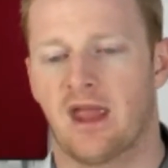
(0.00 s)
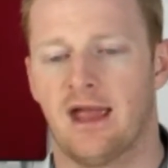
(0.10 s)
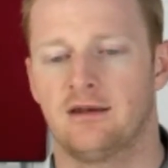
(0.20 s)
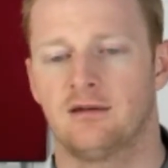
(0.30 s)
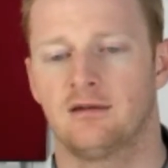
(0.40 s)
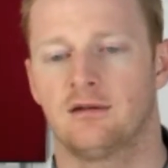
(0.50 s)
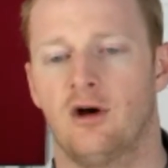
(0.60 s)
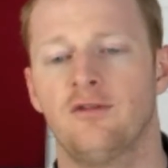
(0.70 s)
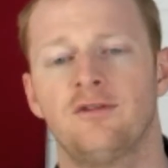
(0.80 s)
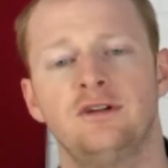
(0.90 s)
And
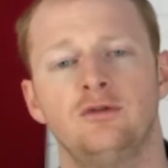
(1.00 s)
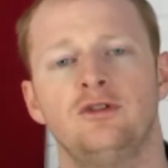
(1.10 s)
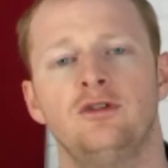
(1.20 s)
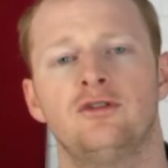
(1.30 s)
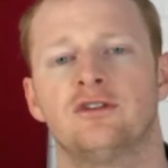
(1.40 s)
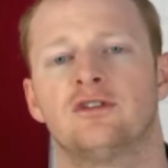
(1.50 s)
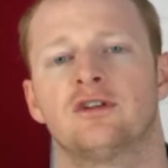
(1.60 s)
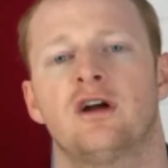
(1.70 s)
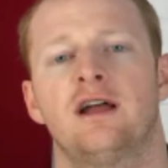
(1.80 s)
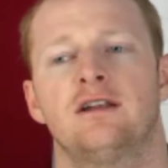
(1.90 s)
often you use it to
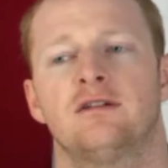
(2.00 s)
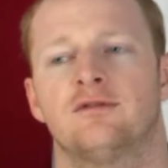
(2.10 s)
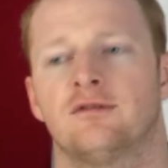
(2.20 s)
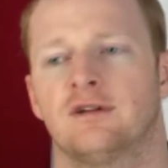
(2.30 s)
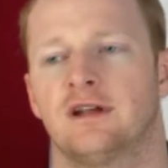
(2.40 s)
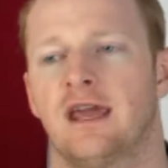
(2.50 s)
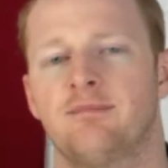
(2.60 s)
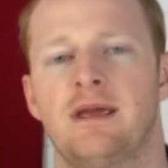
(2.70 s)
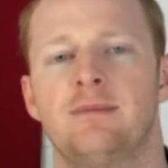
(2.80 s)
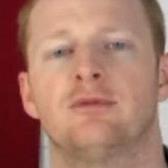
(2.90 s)
kind of
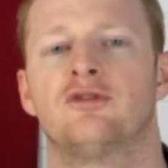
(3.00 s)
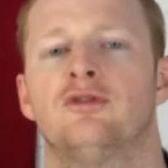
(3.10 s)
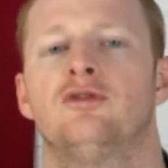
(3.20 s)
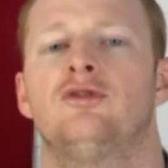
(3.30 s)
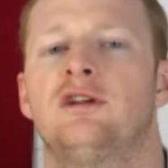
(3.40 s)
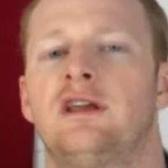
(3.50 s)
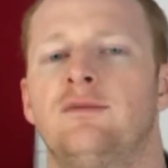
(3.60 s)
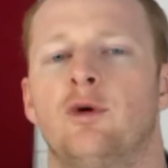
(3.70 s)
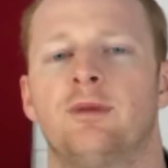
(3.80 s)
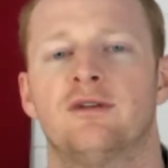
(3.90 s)
get people to
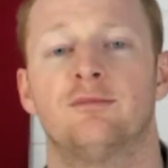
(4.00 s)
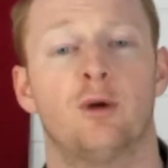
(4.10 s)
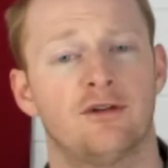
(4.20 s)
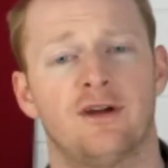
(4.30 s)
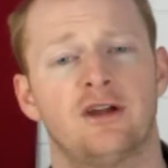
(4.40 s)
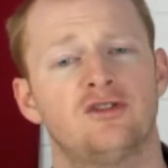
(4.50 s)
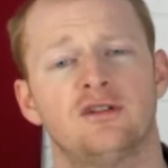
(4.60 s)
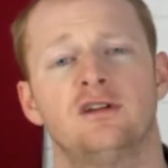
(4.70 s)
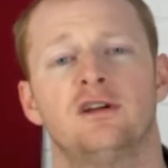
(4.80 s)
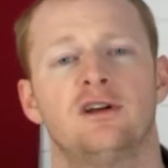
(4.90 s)
give you a bit of
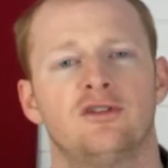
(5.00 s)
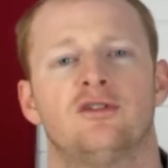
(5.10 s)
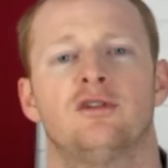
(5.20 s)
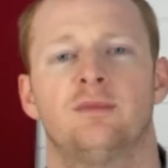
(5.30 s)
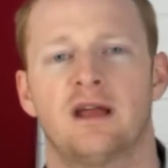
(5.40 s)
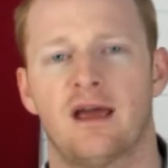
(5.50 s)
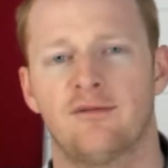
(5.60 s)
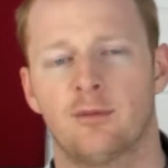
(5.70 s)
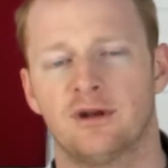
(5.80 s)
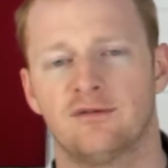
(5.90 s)
motivation, to
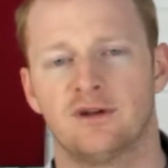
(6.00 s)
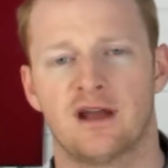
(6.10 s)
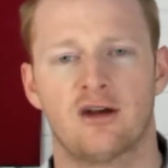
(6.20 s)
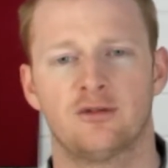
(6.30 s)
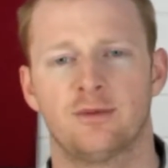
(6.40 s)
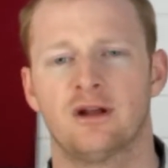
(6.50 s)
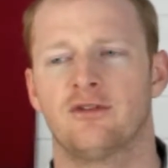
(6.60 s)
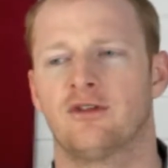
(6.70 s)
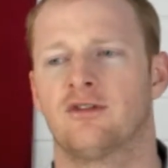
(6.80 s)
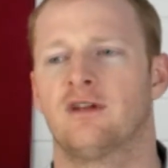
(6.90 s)
have a bit of encouragement,
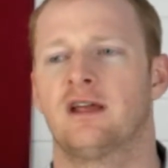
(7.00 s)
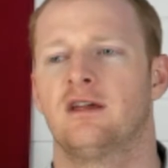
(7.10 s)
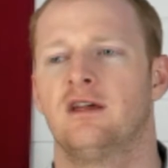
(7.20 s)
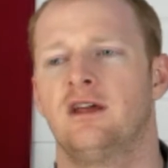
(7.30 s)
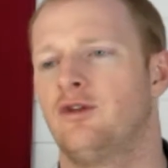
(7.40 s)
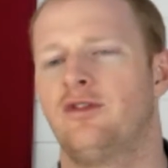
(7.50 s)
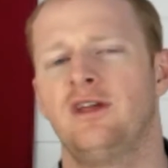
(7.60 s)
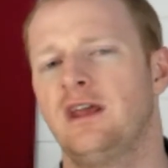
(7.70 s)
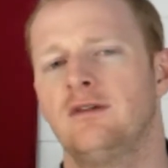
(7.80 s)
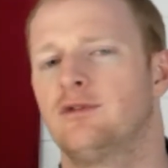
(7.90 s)
because it's like you're
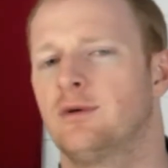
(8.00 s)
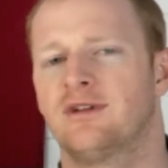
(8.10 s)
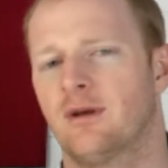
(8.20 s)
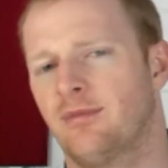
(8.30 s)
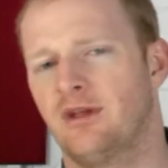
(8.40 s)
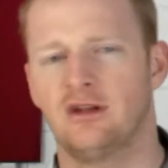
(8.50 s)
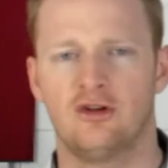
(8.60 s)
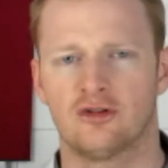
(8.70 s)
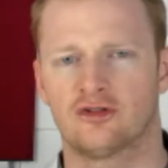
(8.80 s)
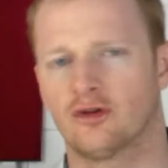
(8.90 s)
thinking of doing something and
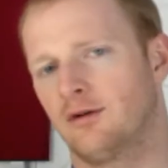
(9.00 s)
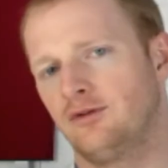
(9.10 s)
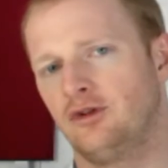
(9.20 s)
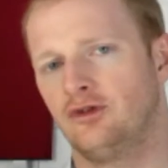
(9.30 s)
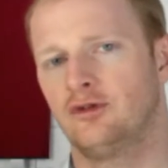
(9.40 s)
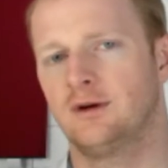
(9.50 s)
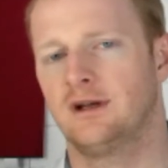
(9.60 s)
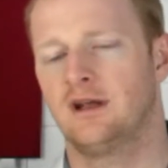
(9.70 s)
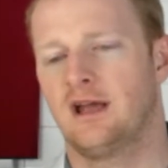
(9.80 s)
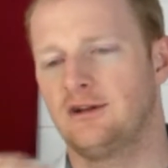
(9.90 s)
you're not sure if you should do
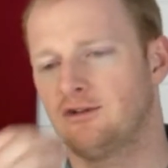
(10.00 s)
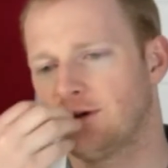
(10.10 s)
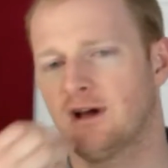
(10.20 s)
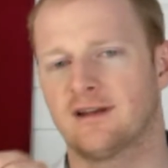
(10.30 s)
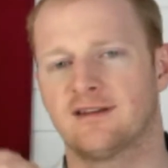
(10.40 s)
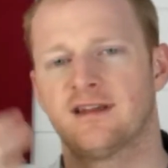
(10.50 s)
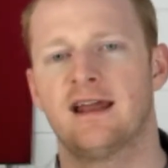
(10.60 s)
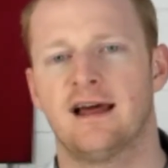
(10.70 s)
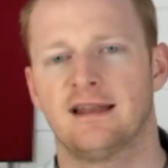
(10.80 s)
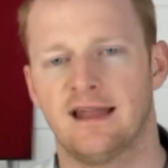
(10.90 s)
it. And so you kind of
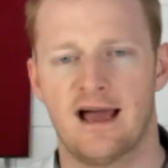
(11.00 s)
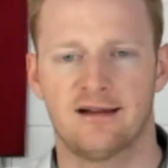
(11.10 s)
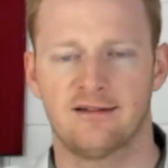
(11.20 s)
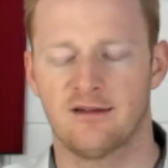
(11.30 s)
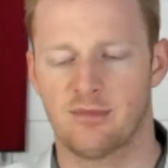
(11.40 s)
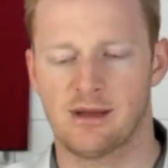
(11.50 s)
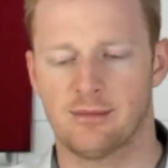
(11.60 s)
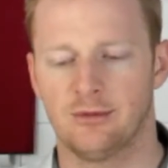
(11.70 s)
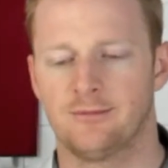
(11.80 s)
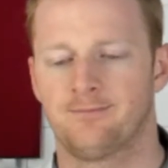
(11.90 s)
say it out loud and then
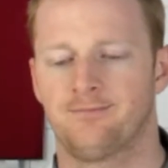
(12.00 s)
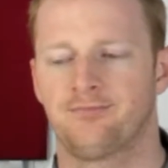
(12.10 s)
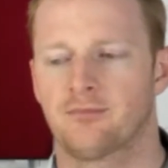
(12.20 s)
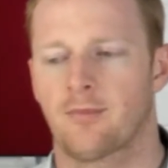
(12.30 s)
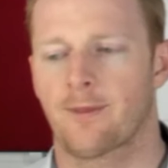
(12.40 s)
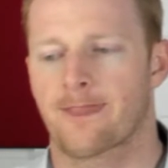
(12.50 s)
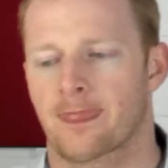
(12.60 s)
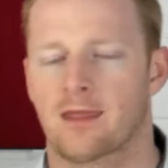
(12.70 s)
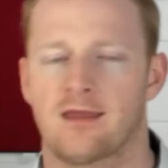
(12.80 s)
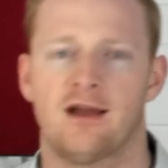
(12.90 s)
people
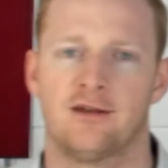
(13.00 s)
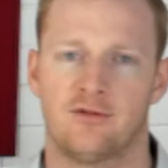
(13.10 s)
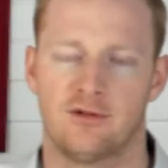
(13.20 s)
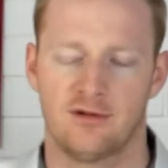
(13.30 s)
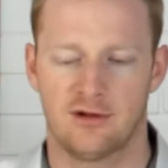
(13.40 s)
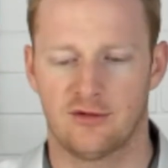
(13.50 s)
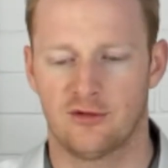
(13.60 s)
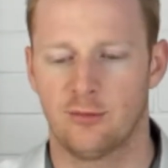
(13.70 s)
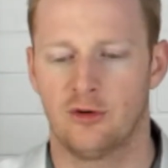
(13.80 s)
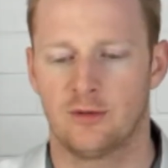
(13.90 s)
kind of
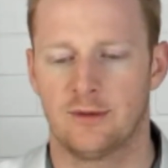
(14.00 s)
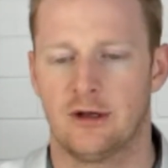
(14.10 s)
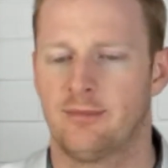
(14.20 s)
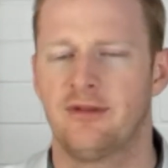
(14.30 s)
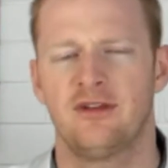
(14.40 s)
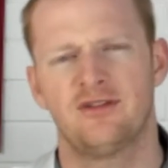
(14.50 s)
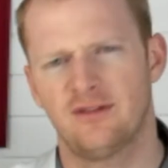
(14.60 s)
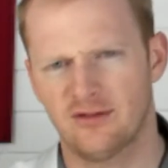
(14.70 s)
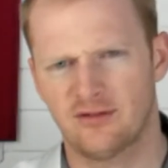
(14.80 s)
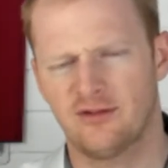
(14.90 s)
support you or not. But
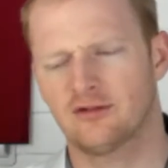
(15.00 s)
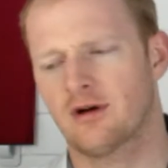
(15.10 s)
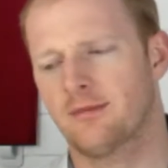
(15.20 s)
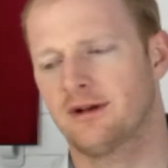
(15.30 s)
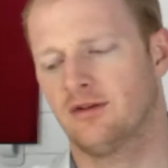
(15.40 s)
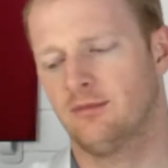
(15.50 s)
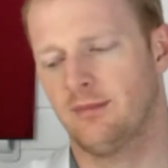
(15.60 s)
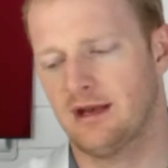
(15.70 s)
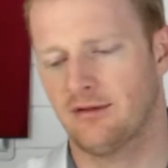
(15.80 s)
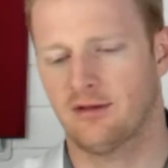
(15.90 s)
this grammar does
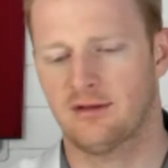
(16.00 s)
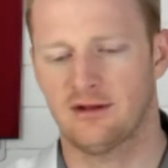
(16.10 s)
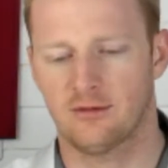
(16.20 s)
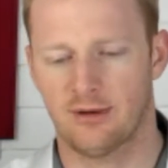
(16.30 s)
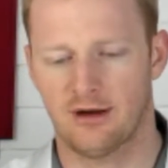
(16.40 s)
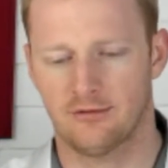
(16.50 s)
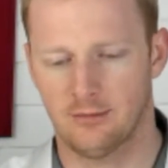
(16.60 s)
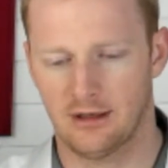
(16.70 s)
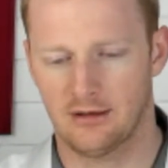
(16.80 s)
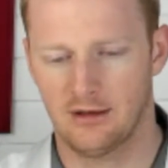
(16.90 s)
many other things apart
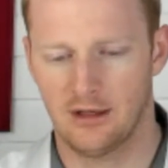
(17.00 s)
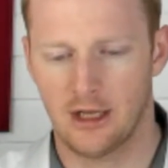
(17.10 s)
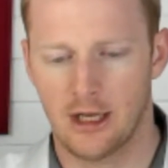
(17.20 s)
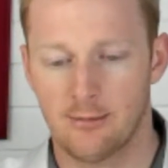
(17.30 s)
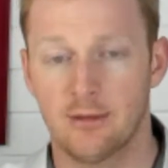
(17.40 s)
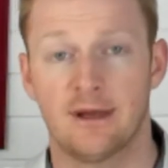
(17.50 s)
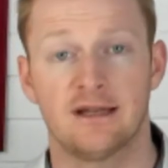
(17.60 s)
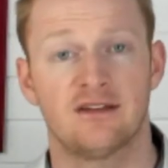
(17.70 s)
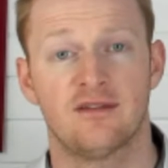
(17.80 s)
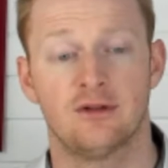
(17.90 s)
from that. But anyway,
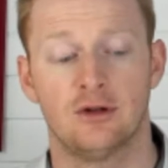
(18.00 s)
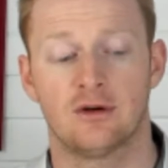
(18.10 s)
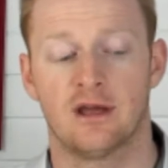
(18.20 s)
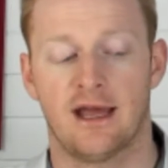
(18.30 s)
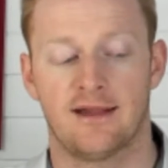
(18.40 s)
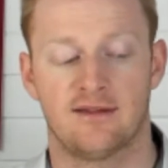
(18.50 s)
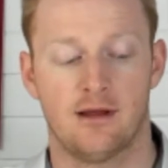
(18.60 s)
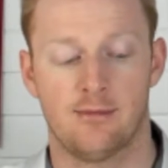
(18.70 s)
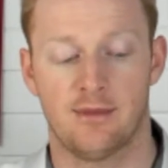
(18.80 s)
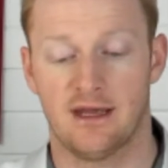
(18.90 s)
let's have a look at
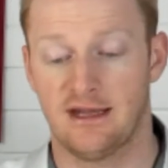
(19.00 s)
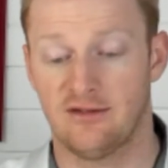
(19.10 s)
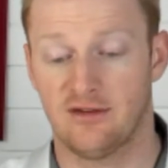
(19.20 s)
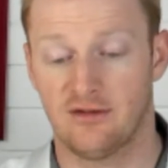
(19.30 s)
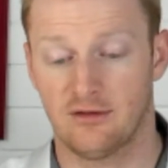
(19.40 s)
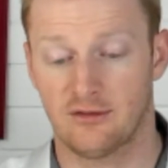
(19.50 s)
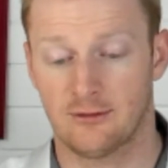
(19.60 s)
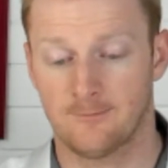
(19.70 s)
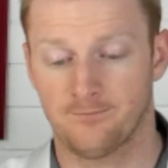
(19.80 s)
some instances.